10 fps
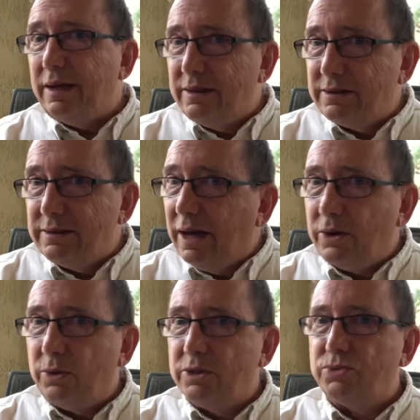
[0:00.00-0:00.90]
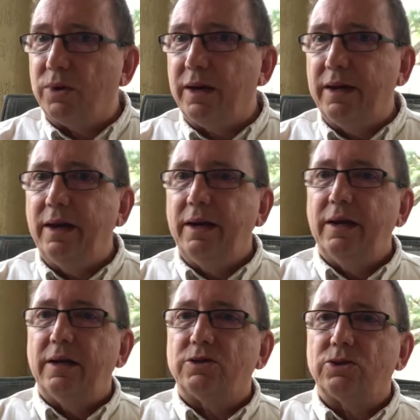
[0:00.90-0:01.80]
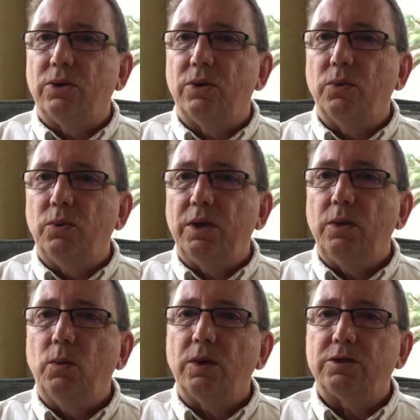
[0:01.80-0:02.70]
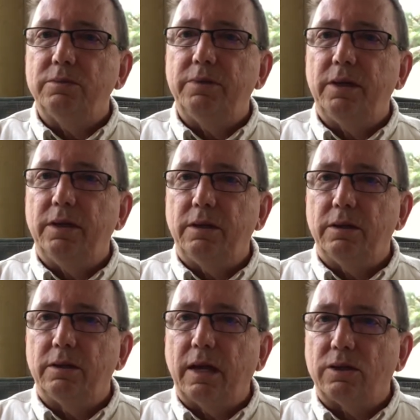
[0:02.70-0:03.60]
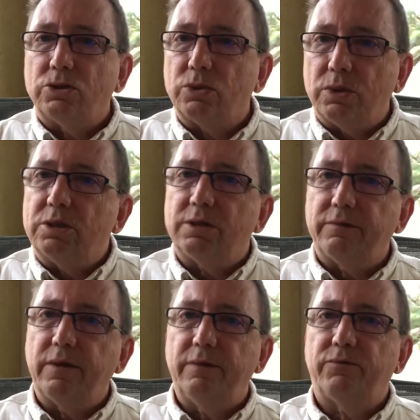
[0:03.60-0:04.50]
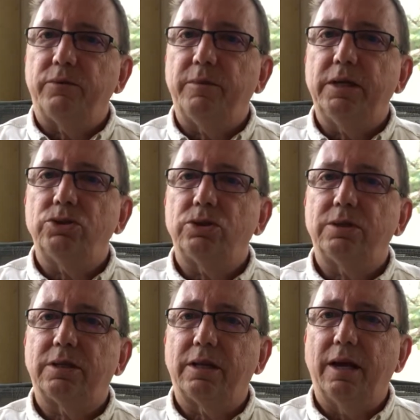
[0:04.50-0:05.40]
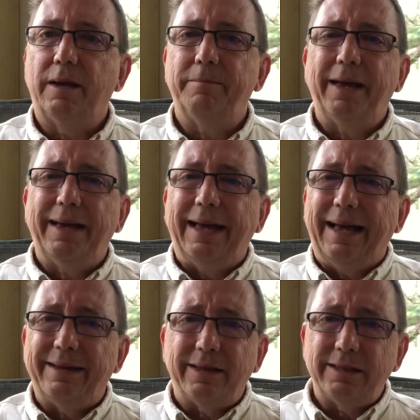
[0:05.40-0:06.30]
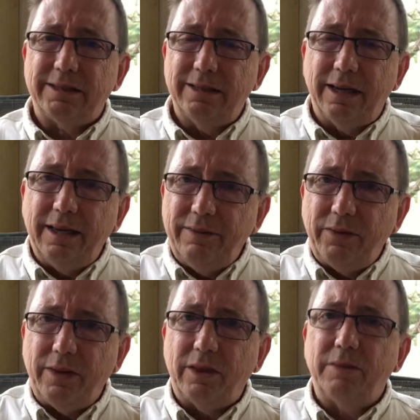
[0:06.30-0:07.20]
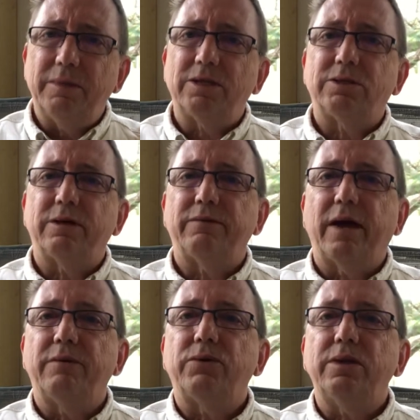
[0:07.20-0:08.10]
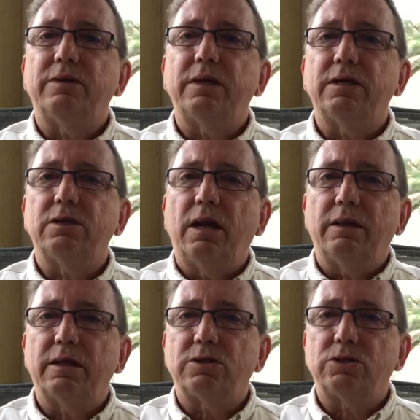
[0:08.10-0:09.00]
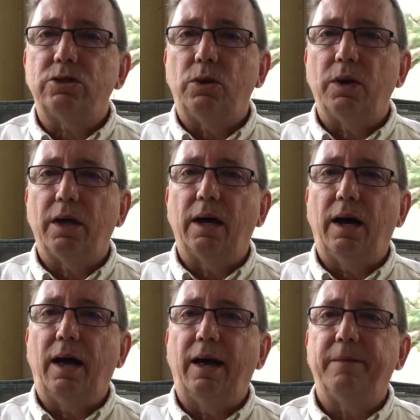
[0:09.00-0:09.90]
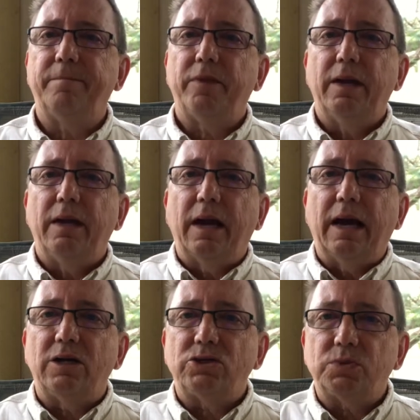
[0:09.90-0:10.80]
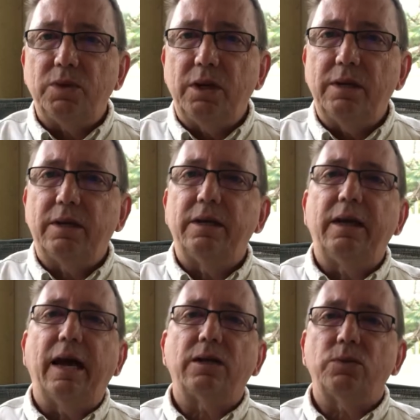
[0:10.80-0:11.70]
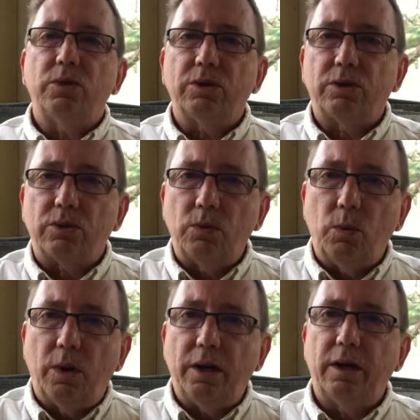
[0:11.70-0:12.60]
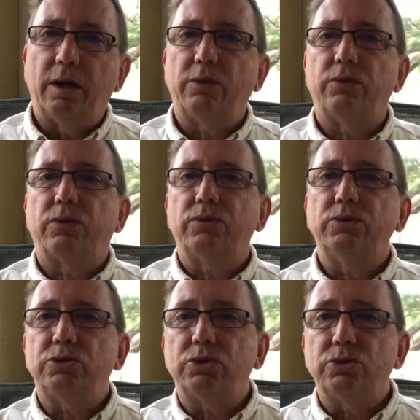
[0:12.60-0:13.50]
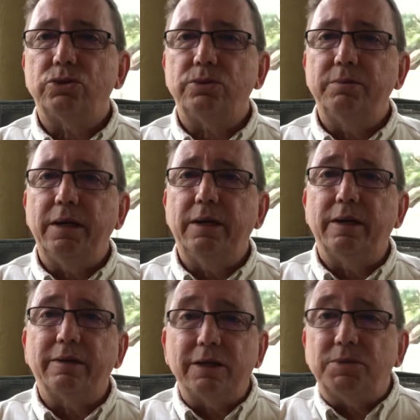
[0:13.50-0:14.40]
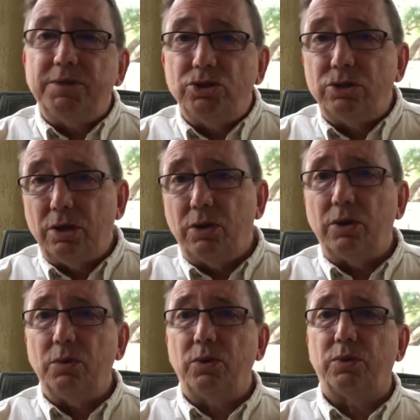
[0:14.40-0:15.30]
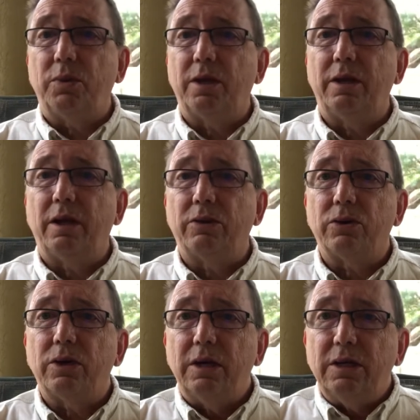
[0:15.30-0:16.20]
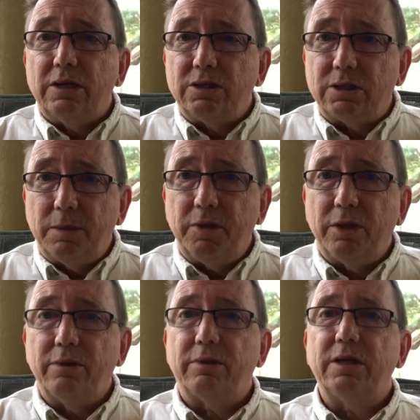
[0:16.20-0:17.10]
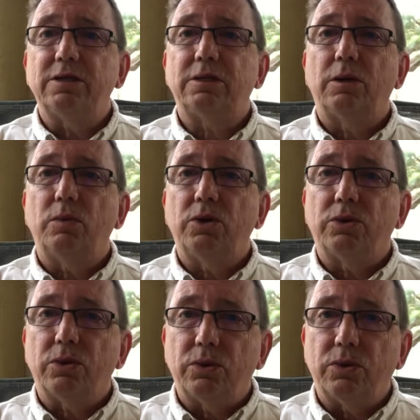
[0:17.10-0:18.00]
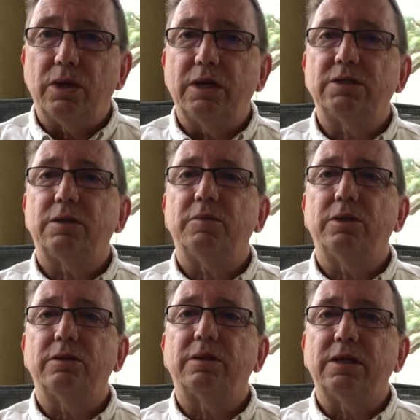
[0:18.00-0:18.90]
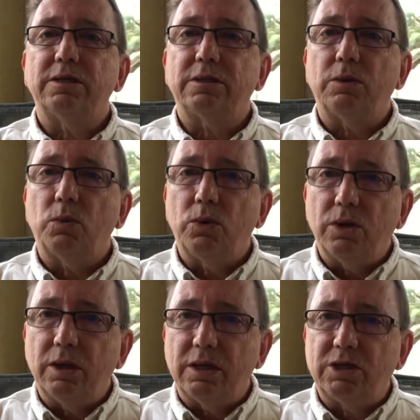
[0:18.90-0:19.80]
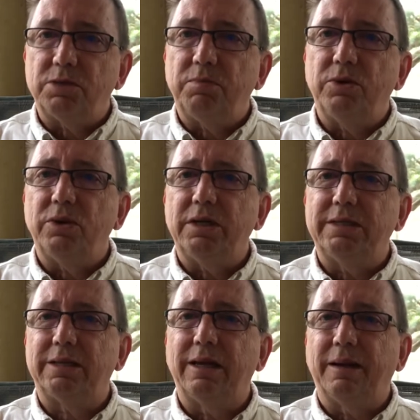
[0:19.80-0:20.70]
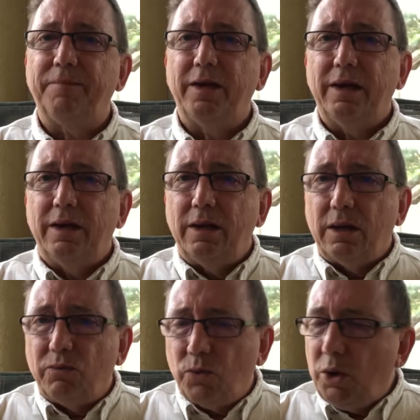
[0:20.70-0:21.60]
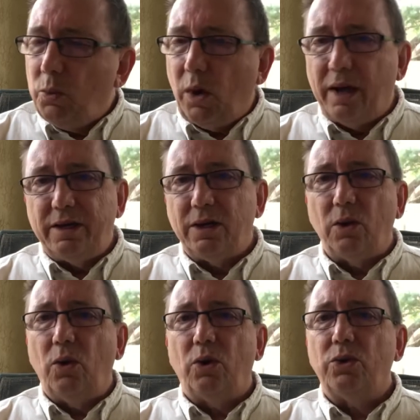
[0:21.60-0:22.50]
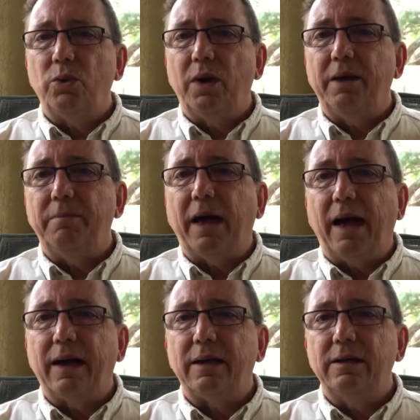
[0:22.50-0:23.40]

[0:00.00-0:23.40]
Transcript: is not always right. So we want to be that source of information to them. And listen, even in the midst of everything that's going on, as we connect with one another through social media, let's be sharing with one another some of the things that we're learning, some of the things that we're experiencing. Rewinding all the way back